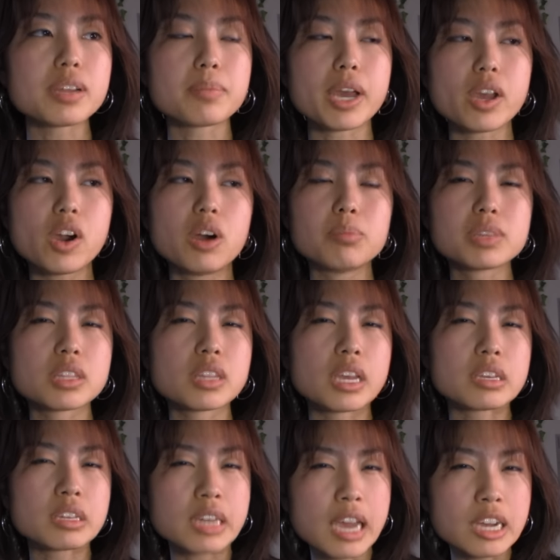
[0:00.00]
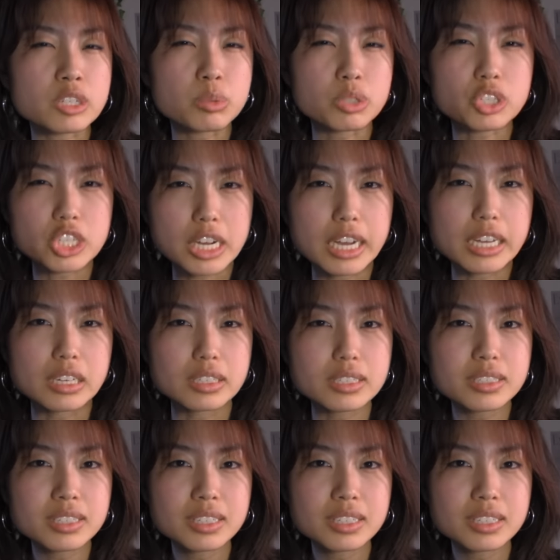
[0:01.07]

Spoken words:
in my home than like an actual child.